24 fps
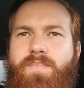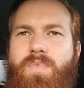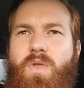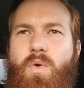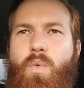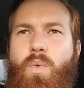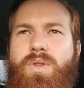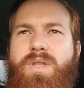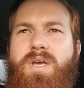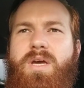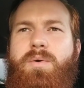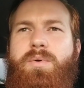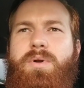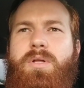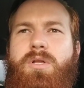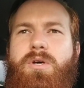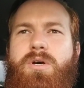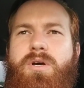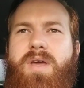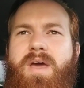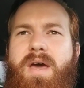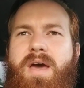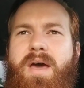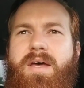one thing I want to
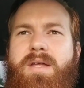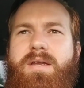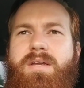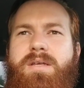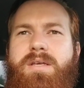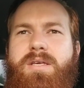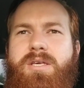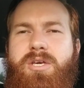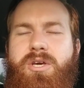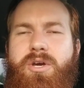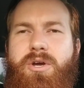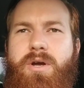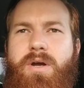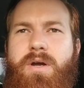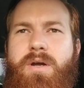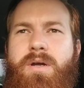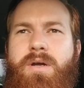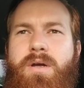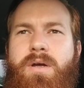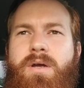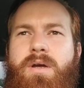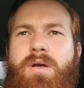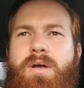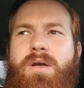look at here
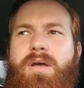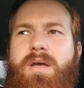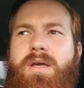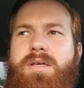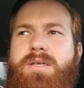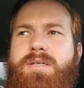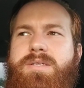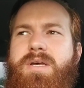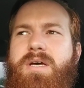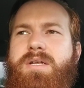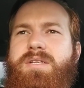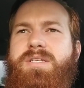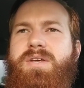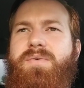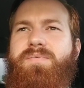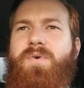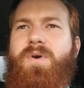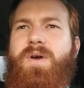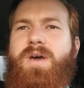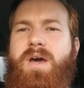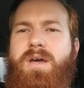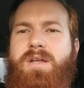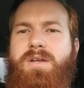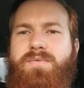is a
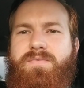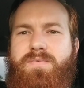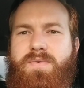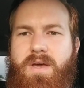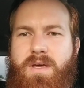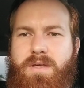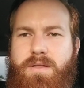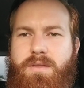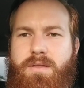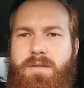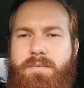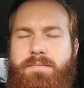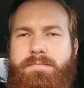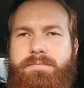different kind of faith.